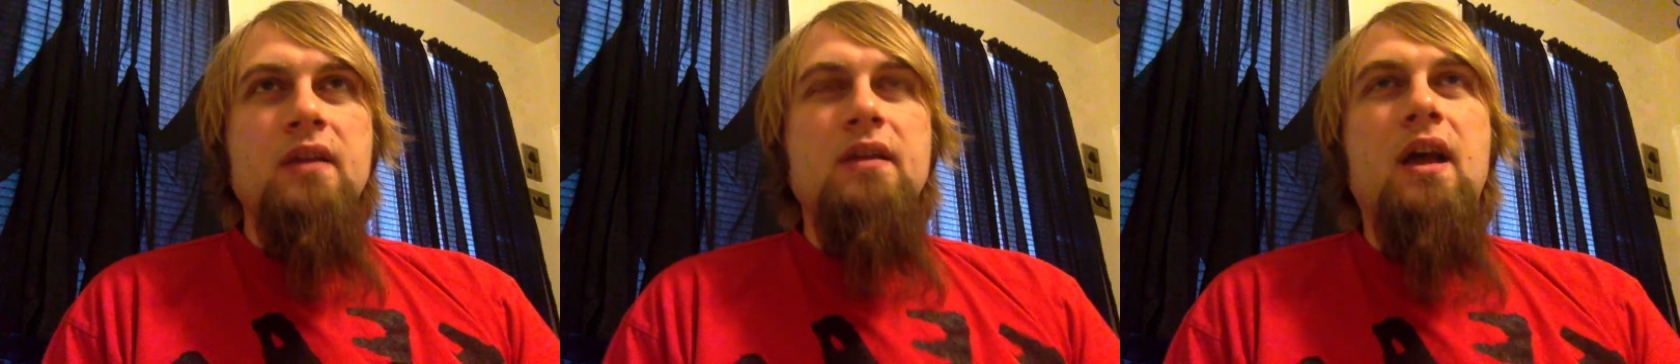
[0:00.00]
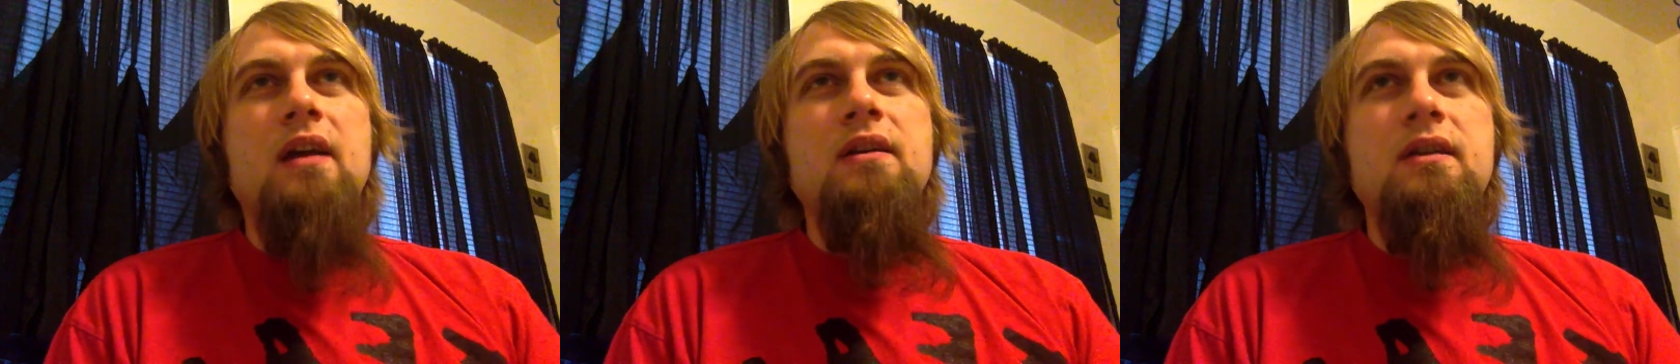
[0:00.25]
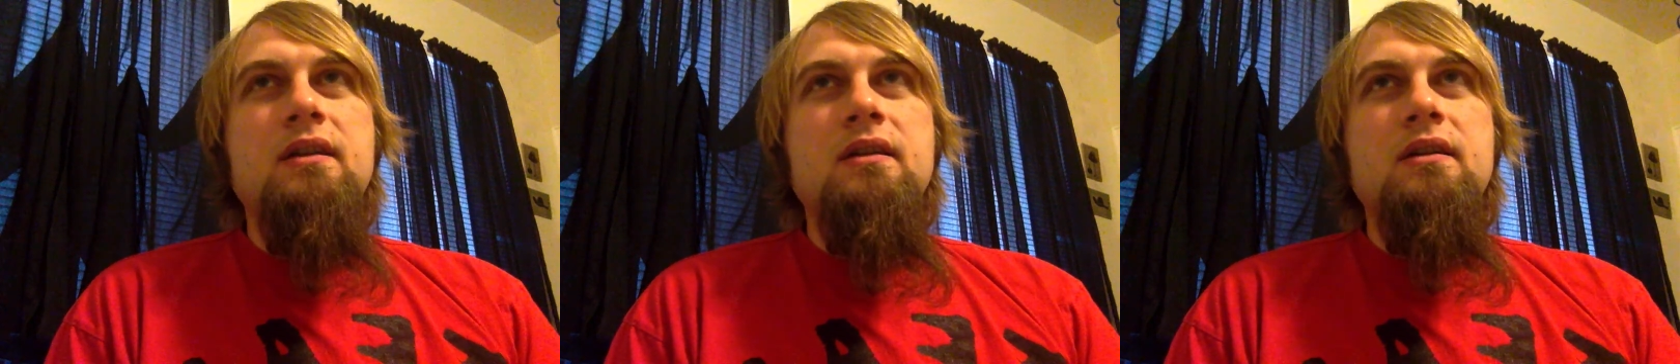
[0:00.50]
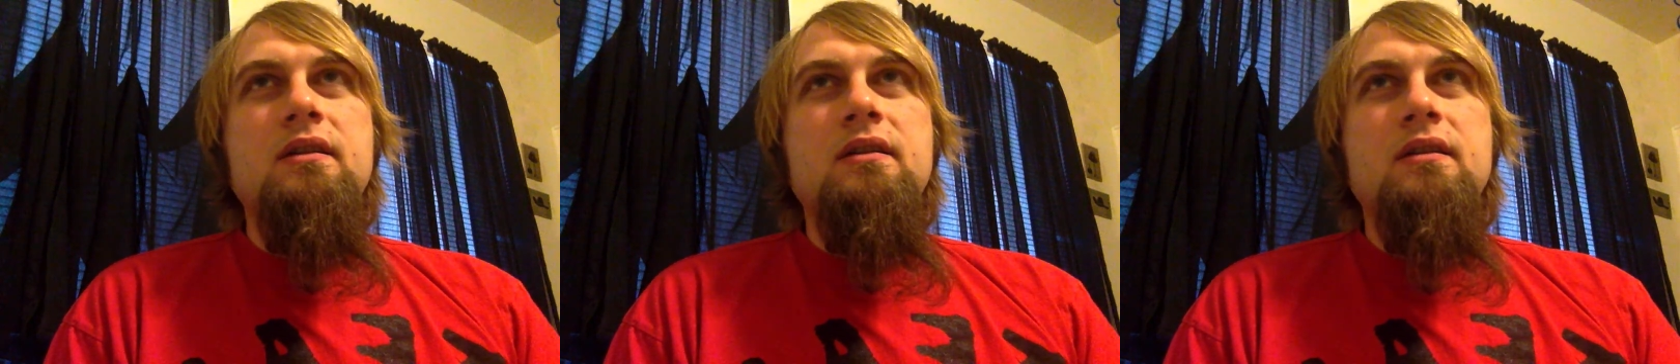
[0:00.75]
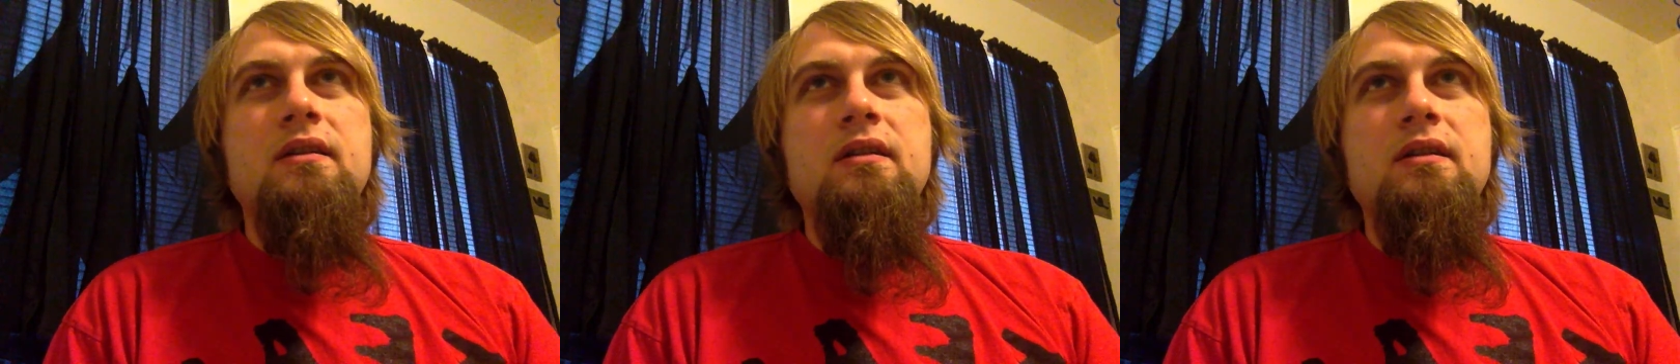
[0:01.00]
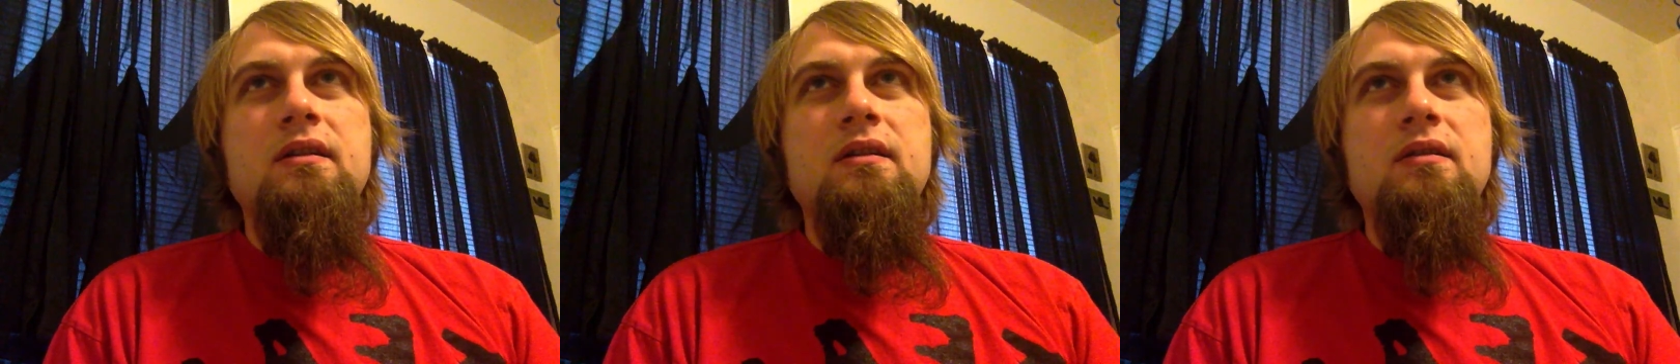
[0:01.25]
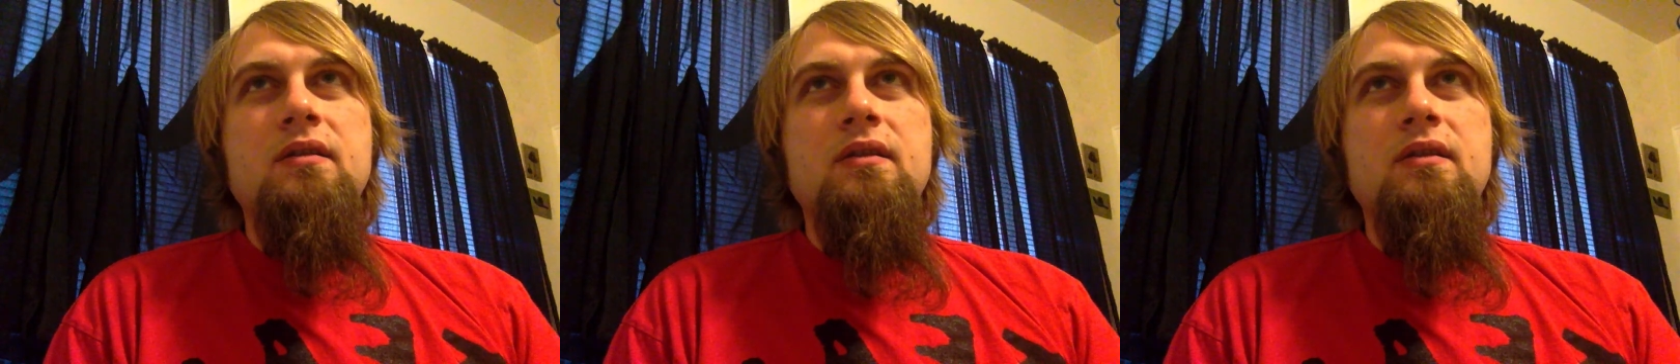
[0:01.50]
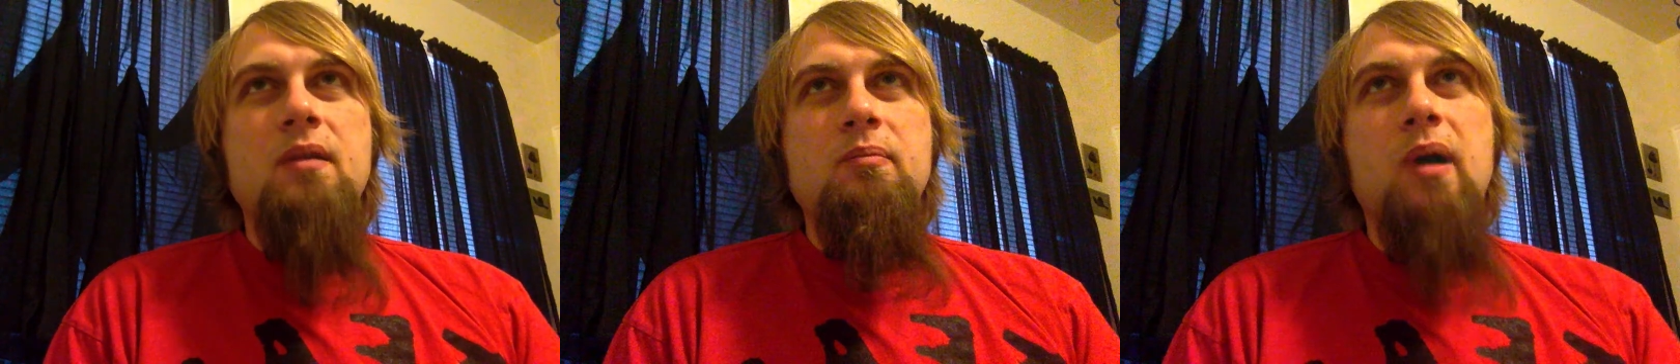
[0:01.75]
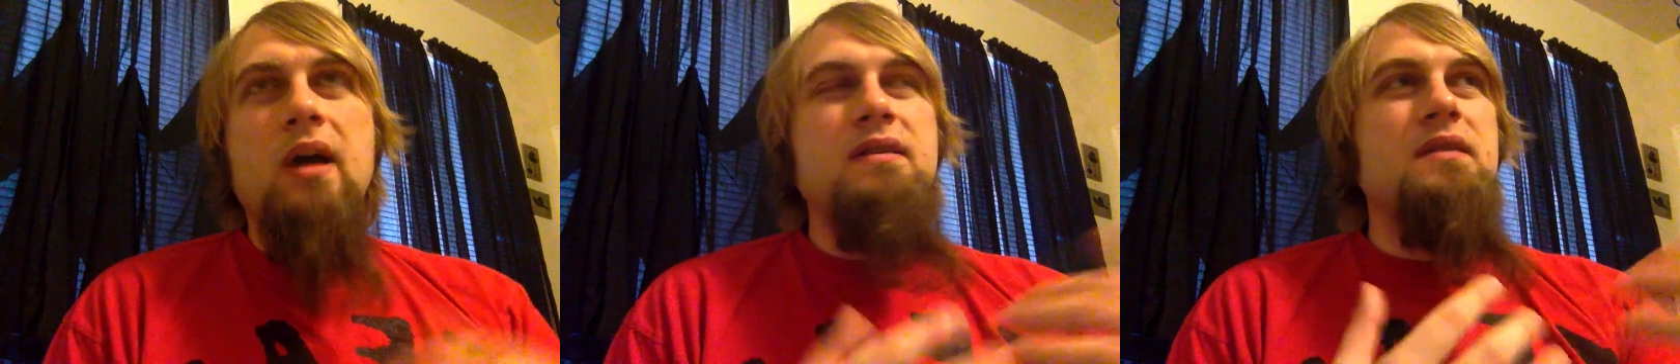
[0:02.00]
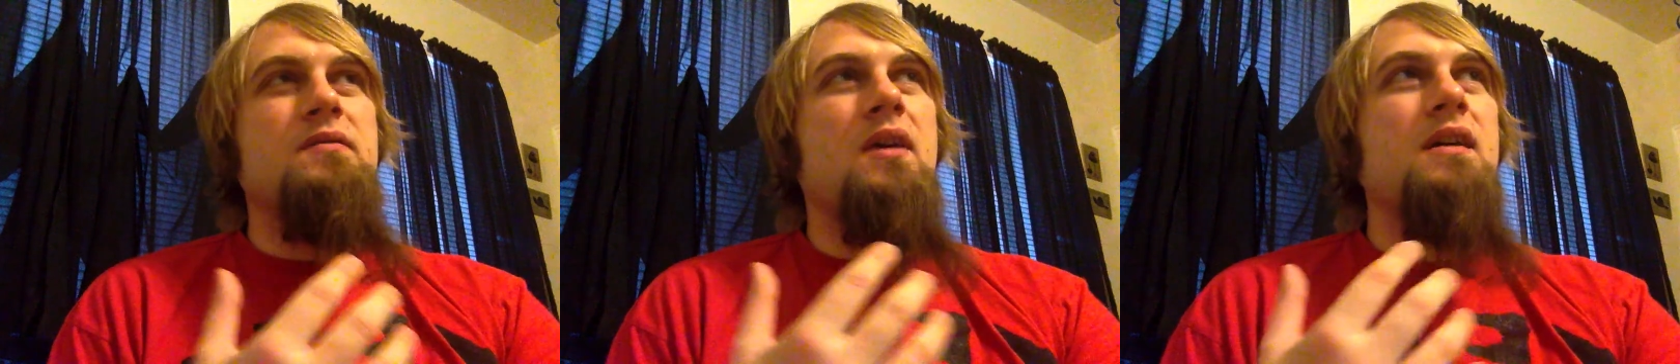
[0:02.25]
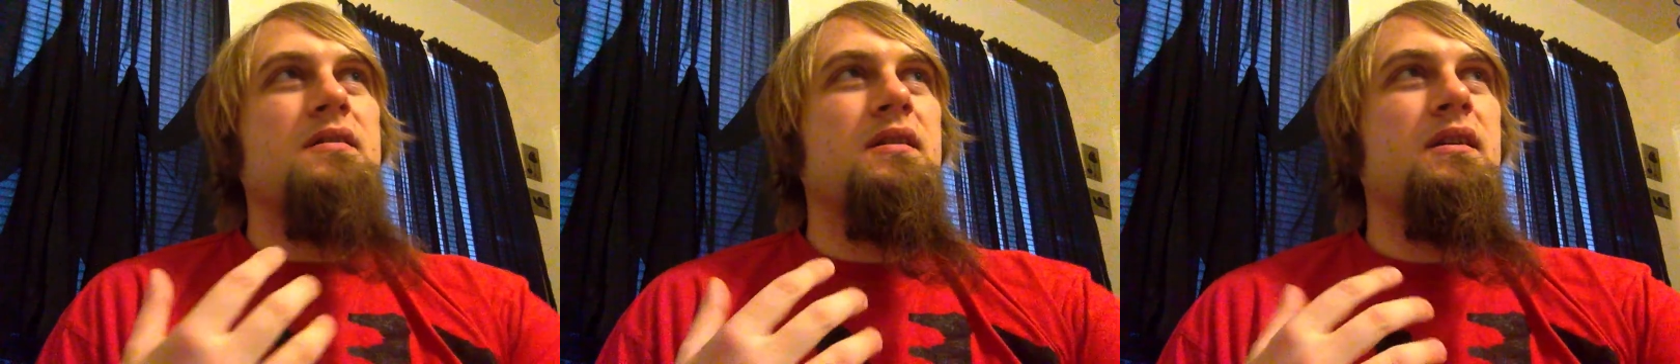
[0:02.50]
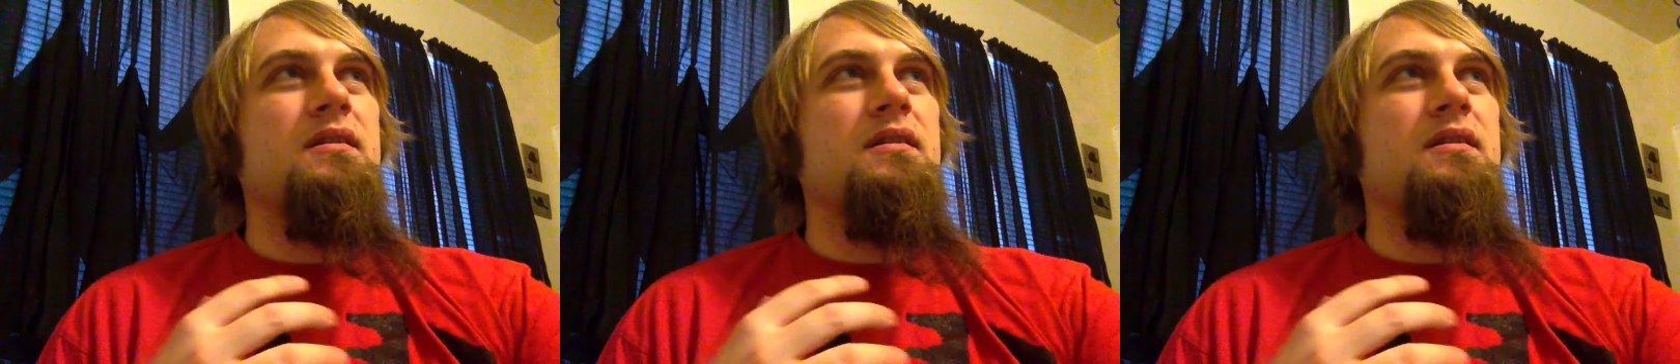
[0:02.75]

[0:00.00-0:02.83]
the idea that Pisces rising